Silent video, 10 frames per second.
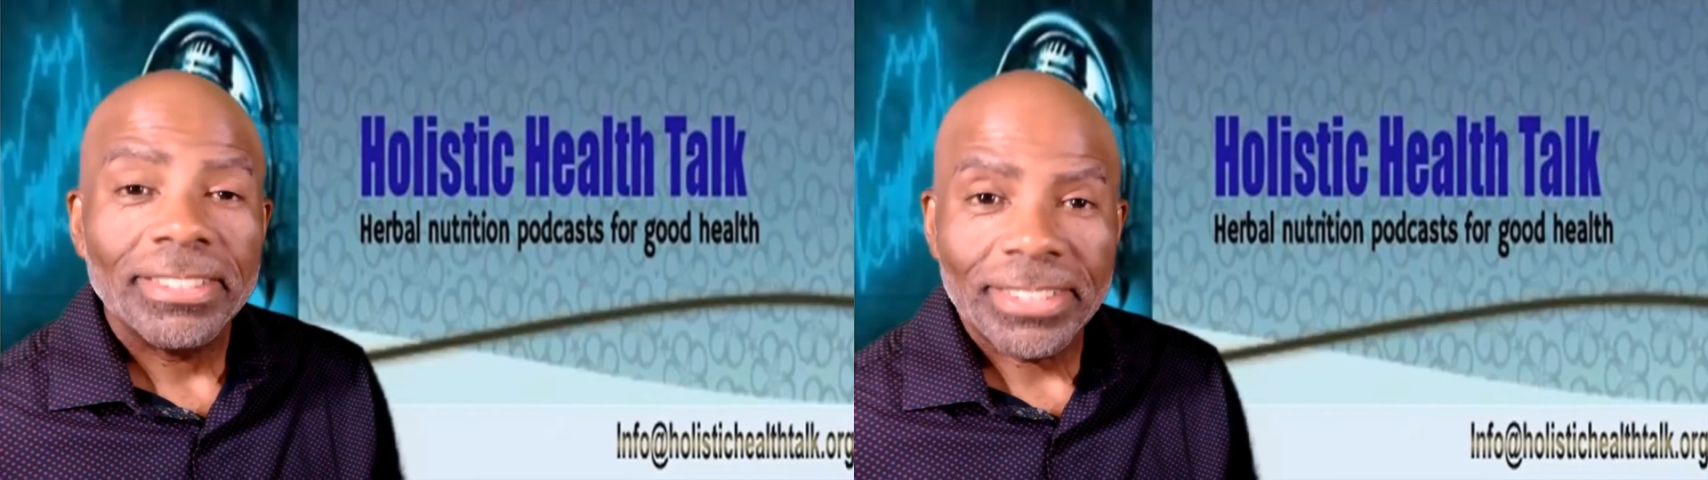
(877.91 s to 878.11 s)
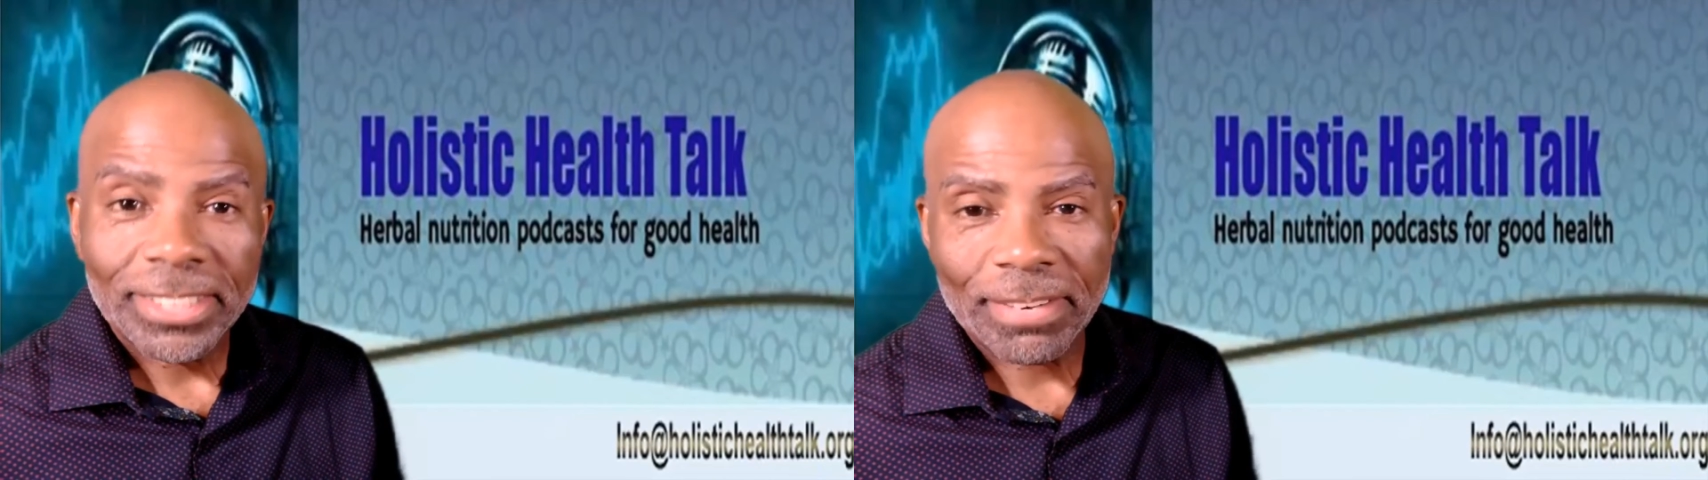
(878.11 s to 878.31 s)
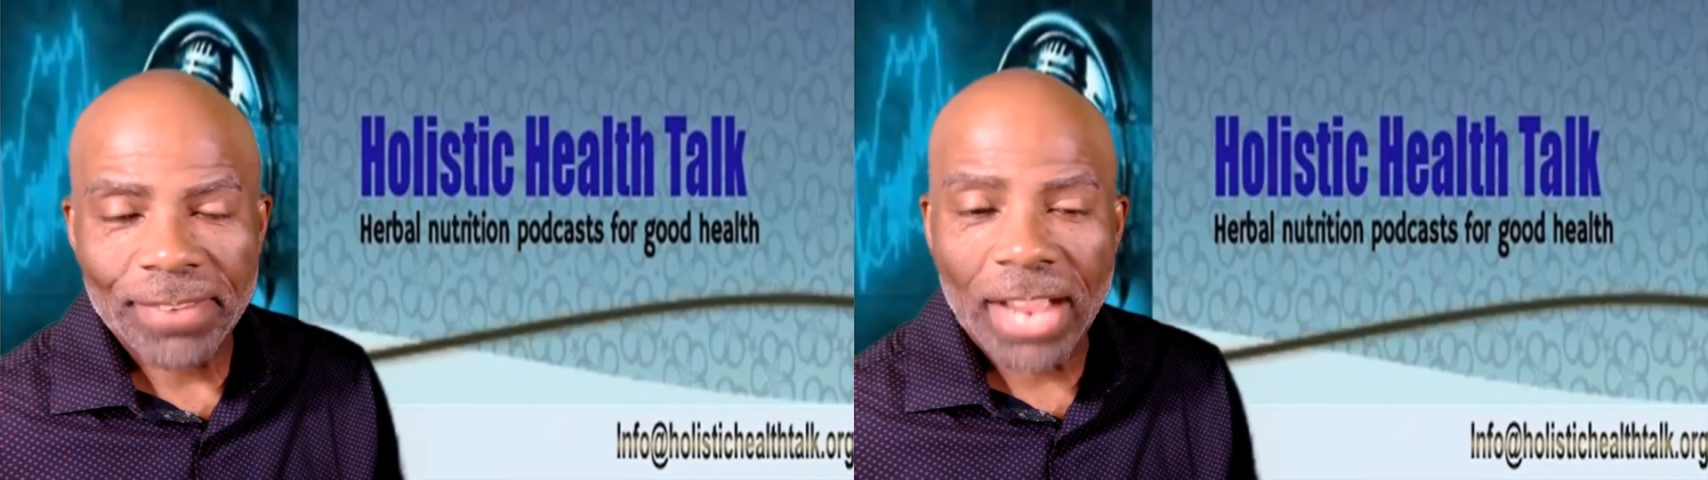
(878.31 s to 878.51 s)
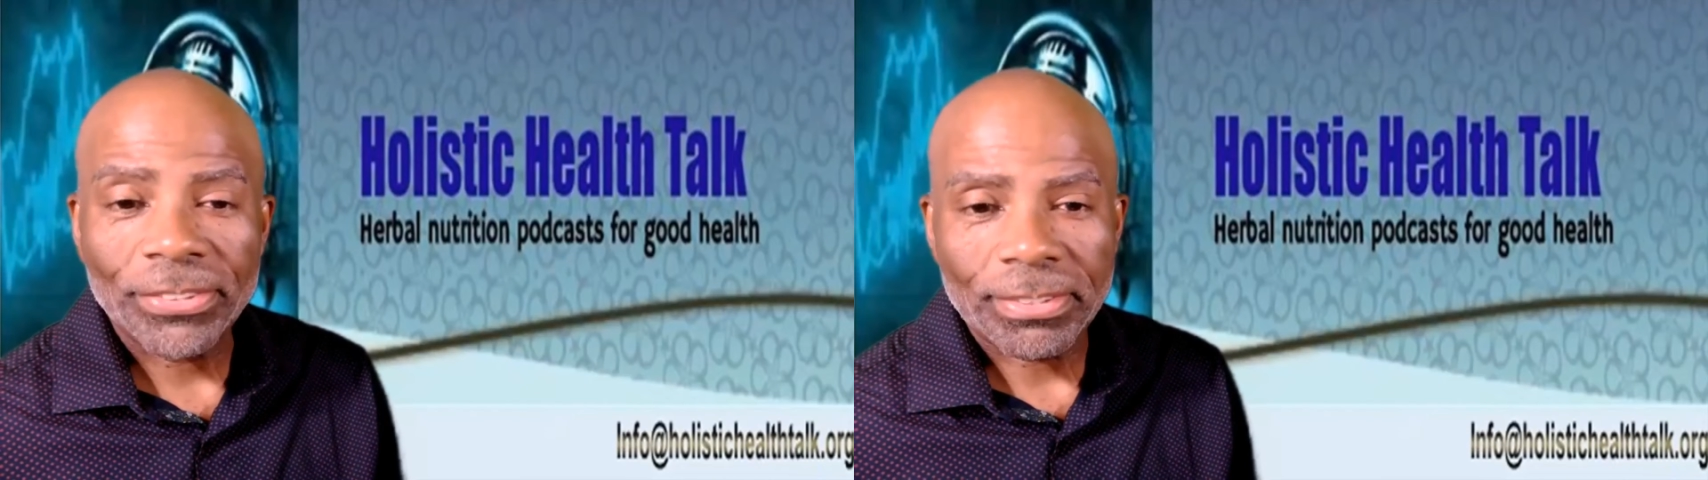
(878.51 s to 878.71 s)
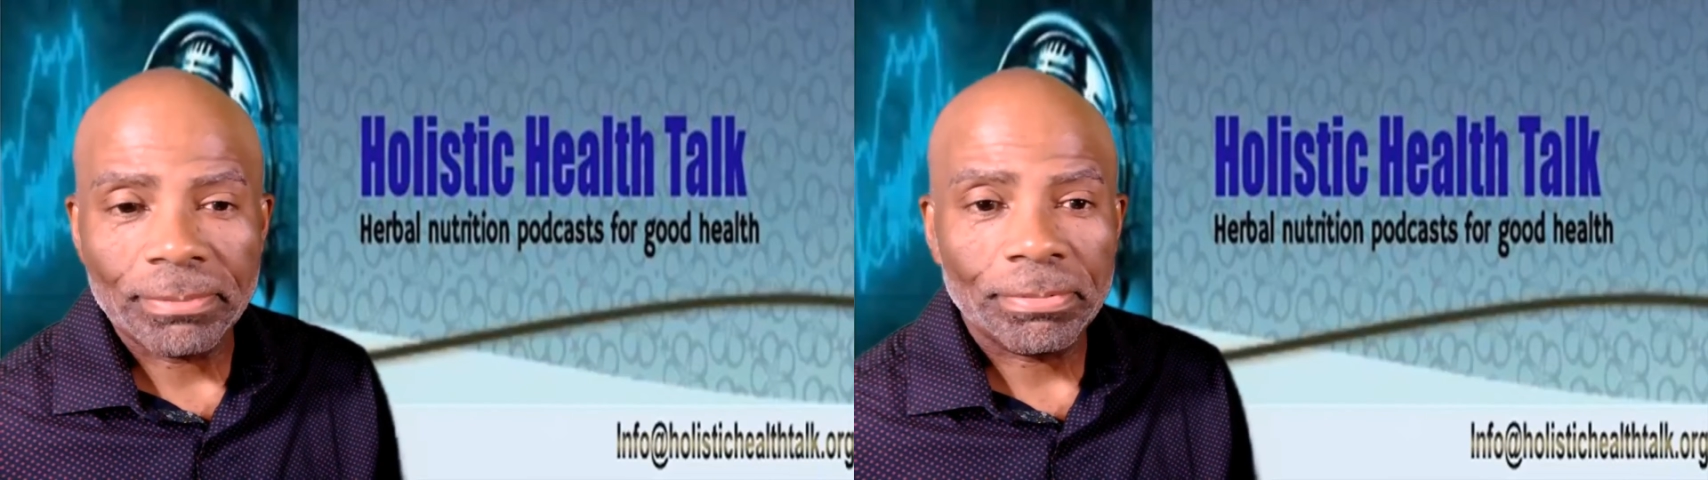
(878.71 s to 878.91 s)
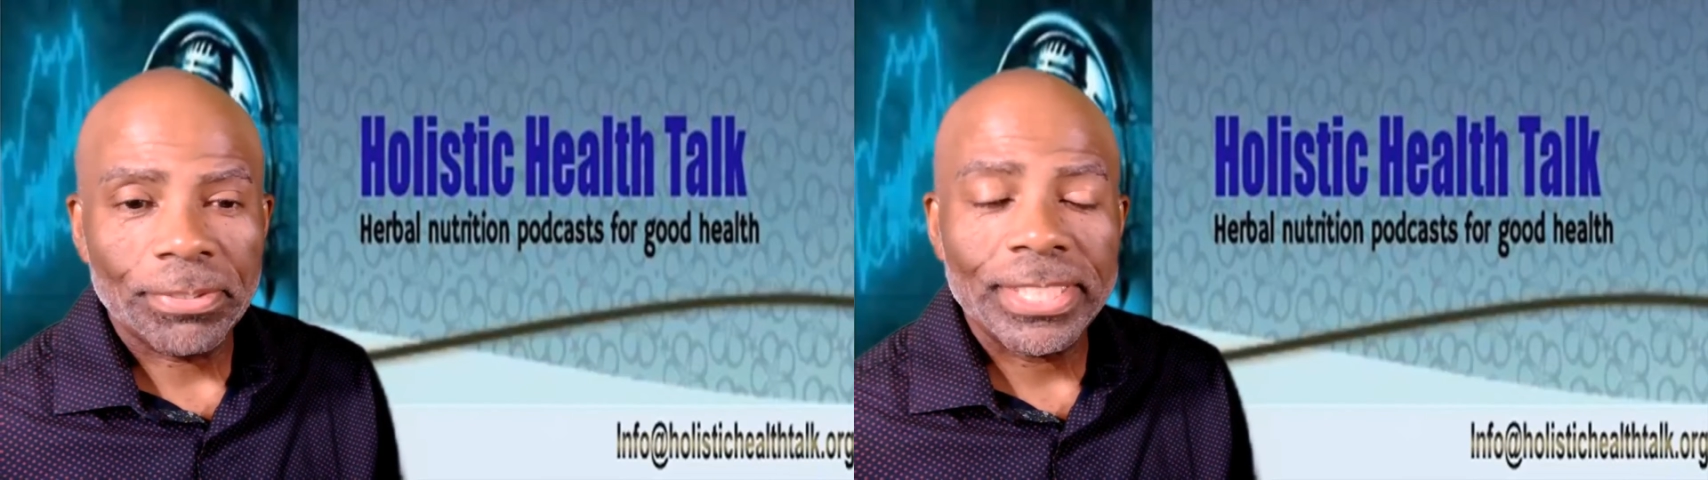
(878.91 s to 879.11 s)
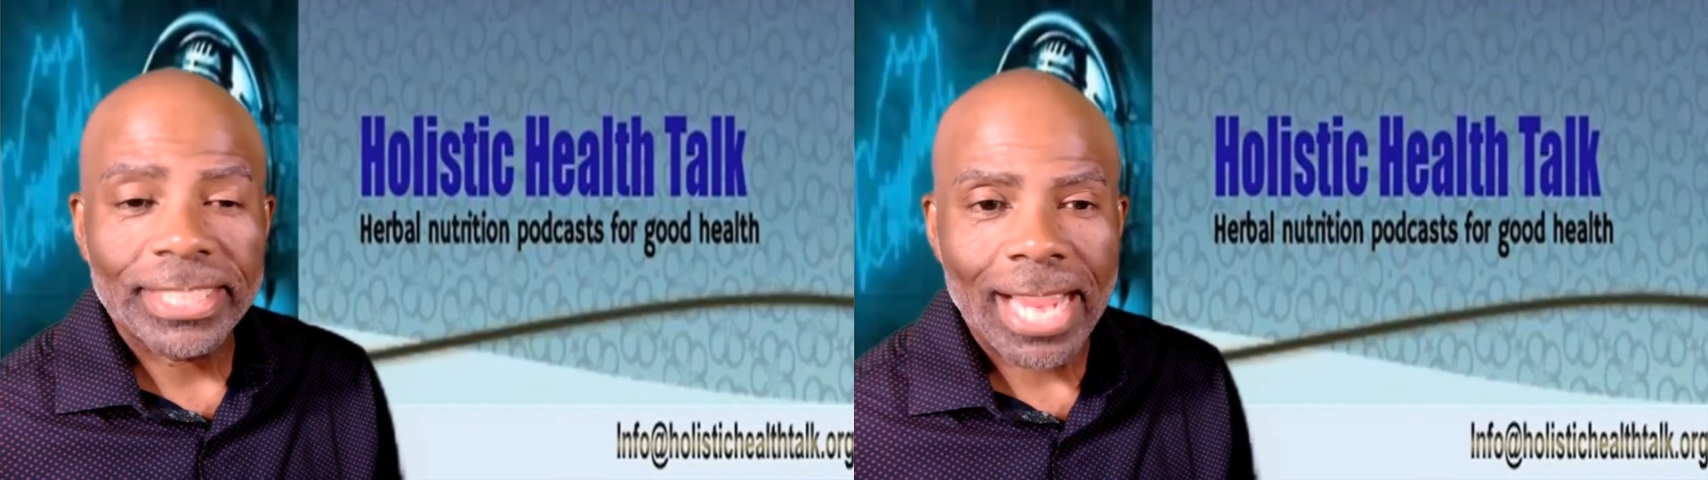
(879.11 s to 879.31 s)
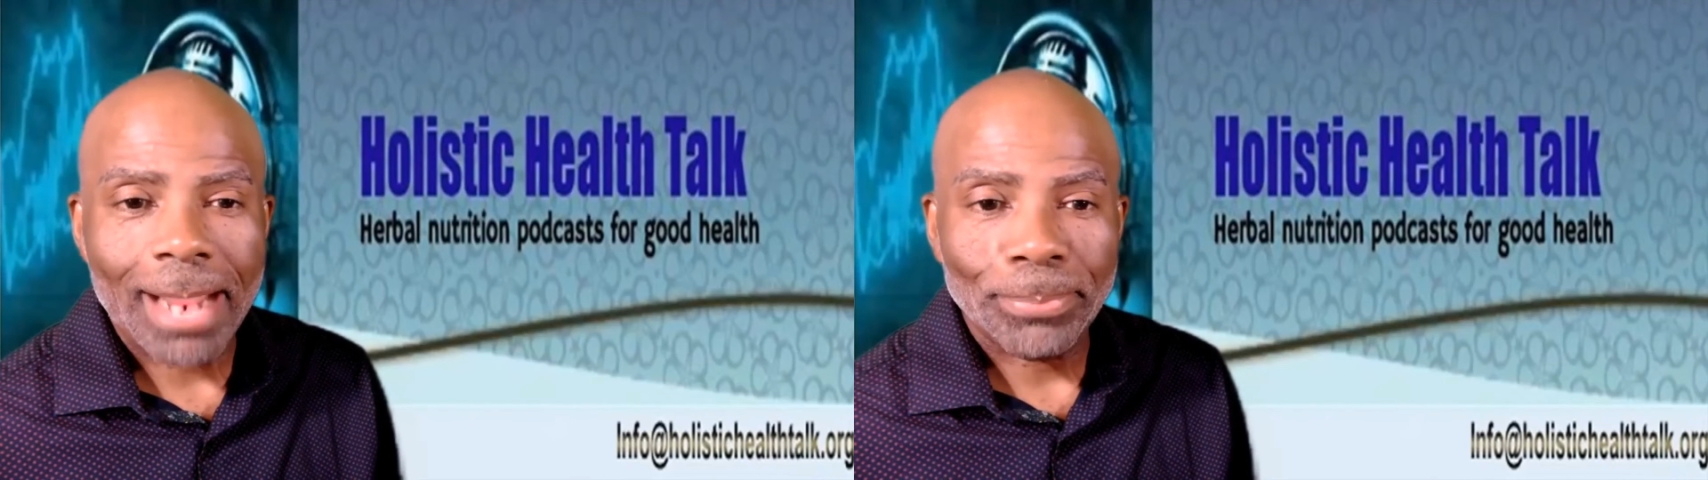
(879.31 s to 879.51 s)
to give out some free
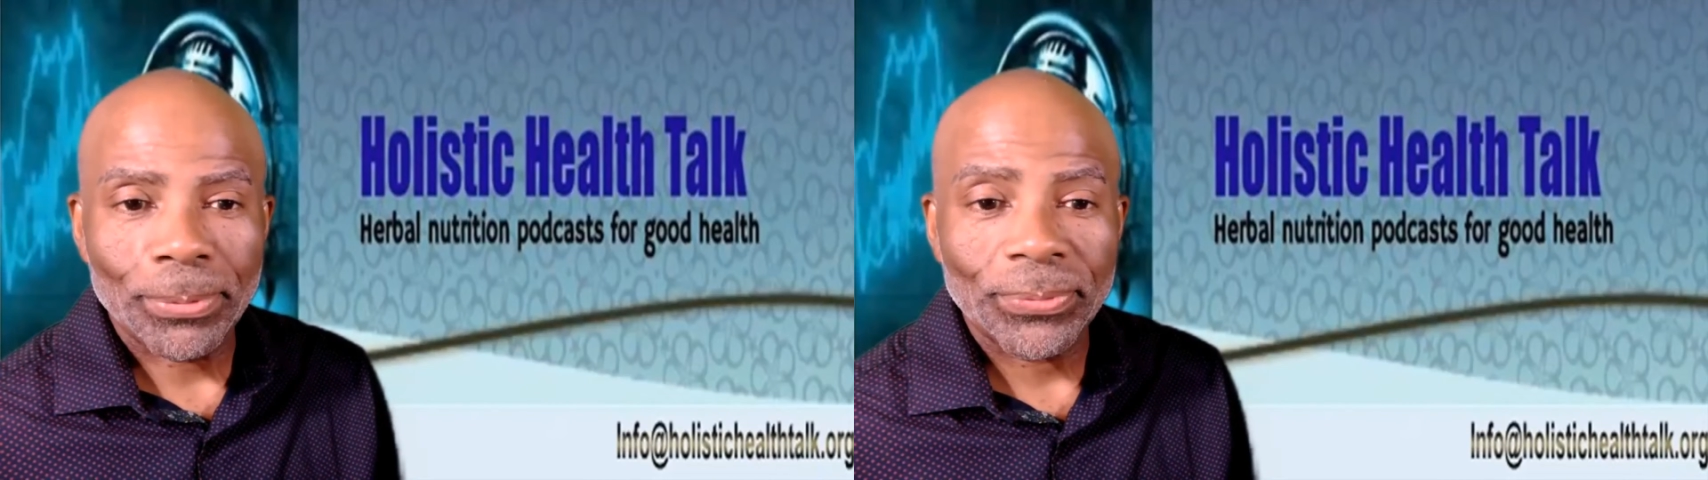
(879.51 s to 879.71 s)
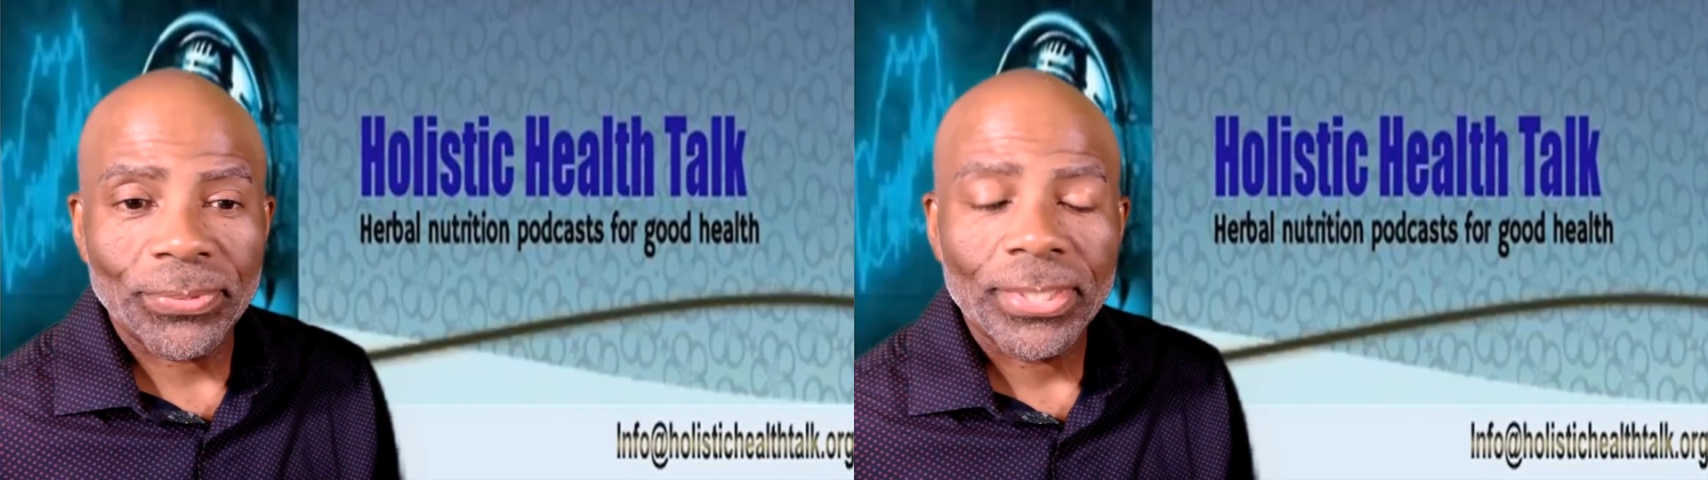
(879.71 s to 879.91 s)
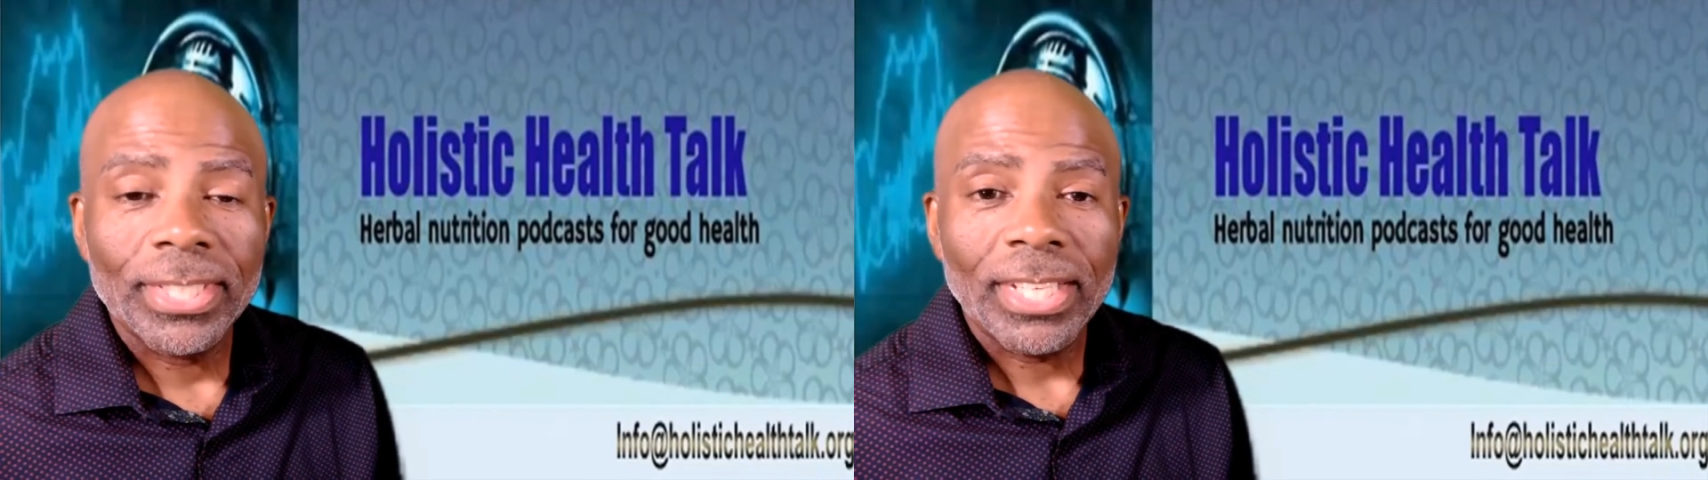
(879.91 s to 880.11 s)
samples